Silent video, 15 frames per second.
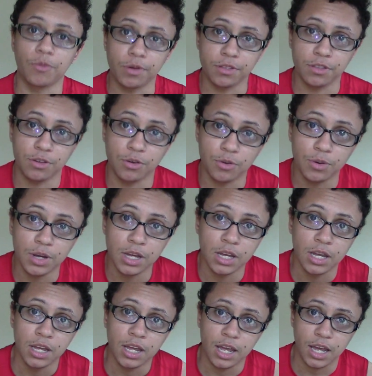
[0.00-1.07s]
with you
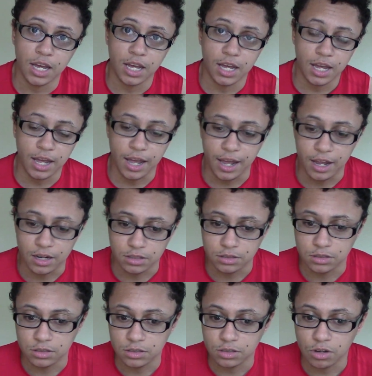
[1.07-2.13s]

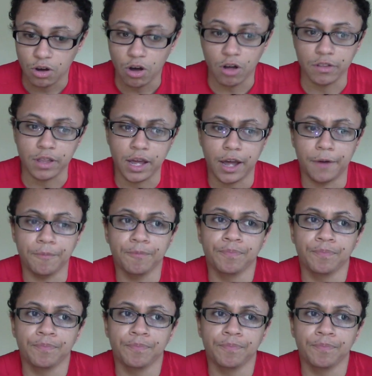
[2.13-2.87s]
and all that.